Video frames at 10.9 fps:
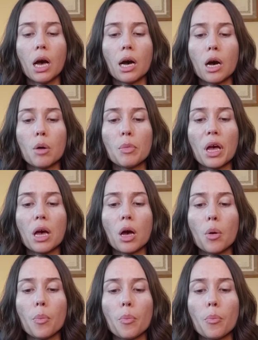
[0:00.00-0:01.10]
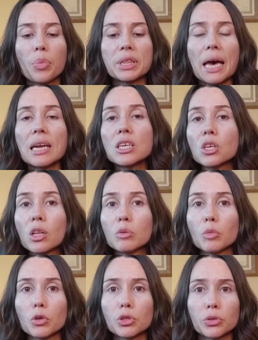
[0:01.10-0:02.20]
Um, but that is all
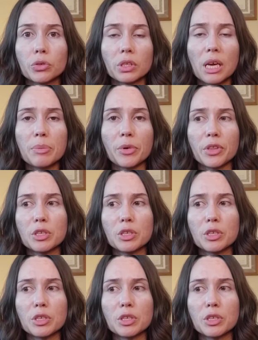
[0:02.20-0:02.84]
emotional labor.